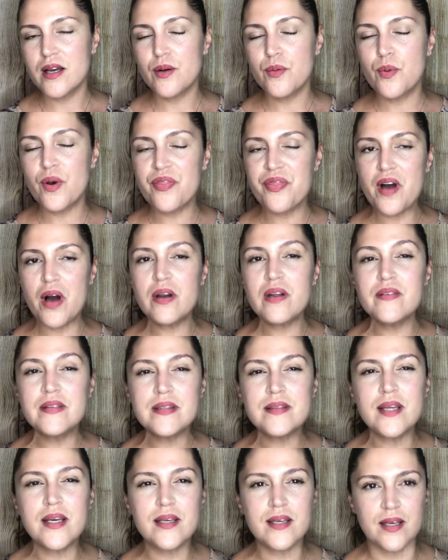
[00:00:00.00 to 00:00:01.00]
without
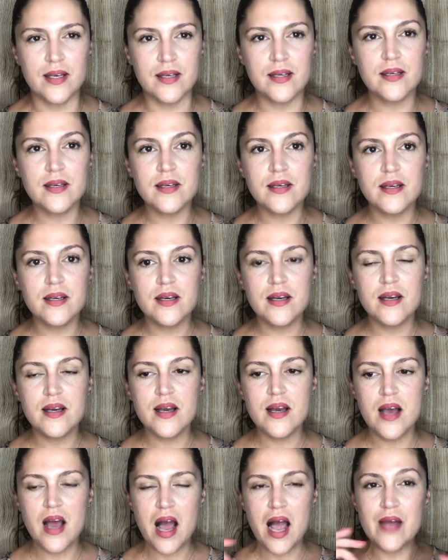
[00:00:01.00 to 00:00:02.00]
even thinking.
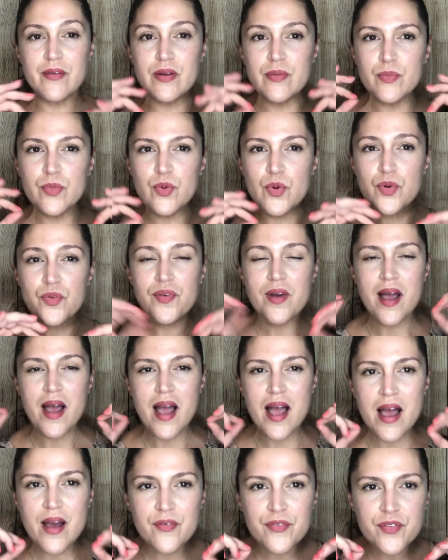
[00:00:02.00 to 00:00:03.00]
I remove
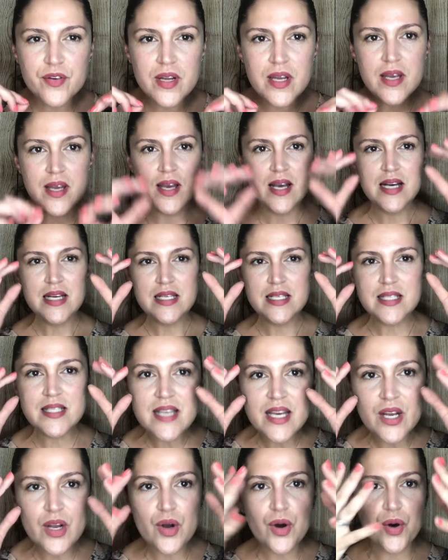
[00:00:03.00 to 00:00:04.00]
every
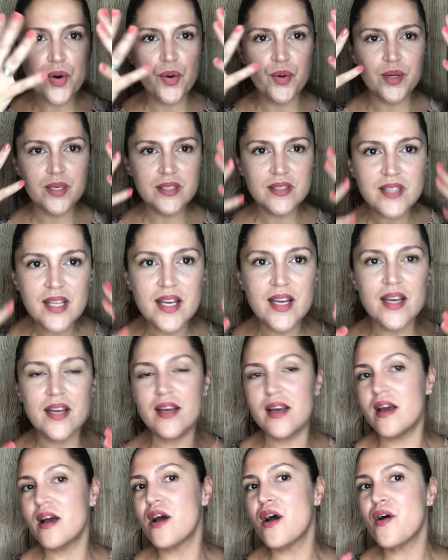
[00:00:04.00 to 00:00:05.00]
single
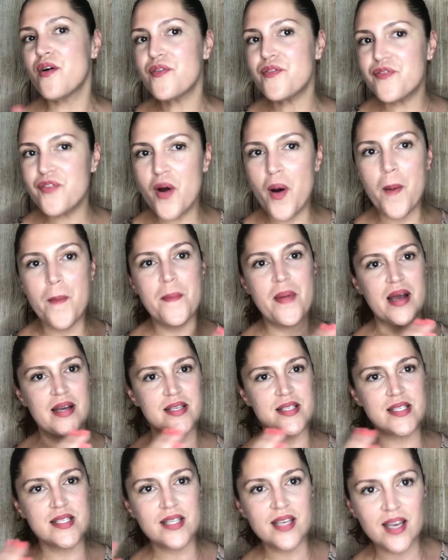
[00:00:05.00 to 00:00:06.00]
thing from my
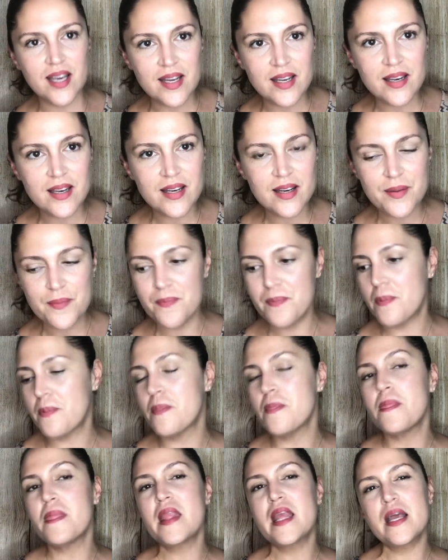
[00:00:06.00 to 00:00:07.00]
skin,
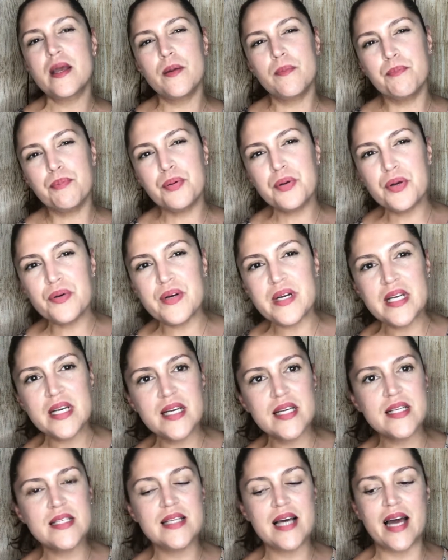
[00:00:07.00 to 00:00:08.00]

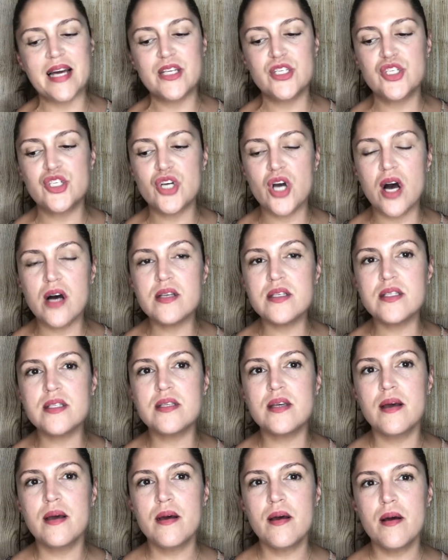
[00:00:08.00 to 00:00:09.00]
impurities. I
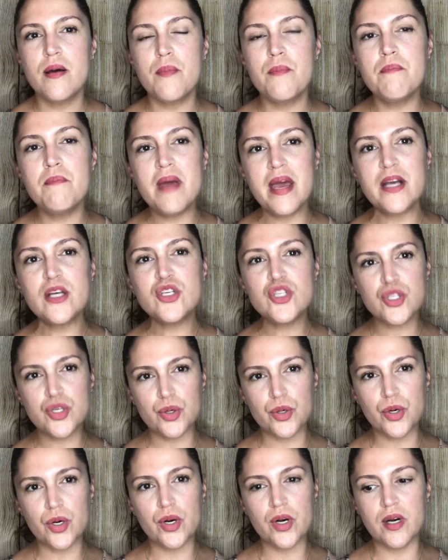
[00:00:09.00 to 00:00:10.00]
just make
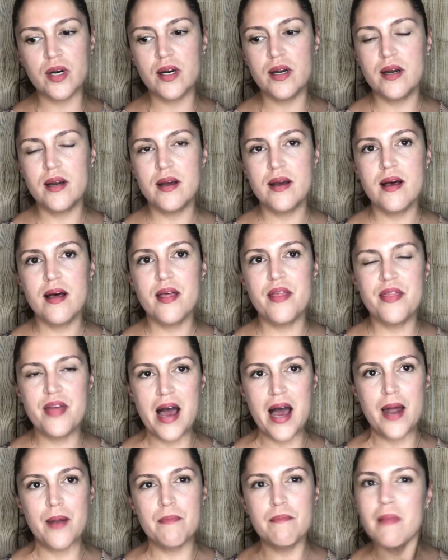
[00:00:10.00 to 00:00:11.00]
sure
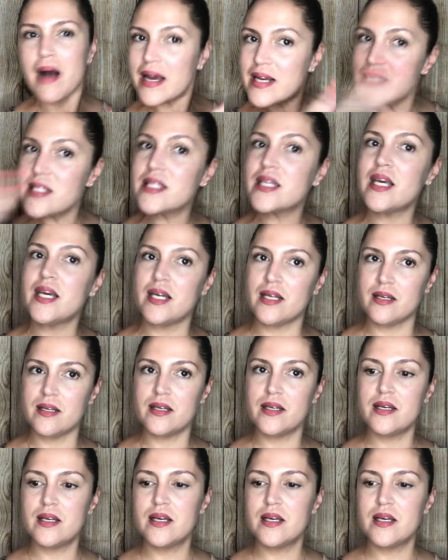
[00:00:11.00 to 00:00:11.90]
that my skin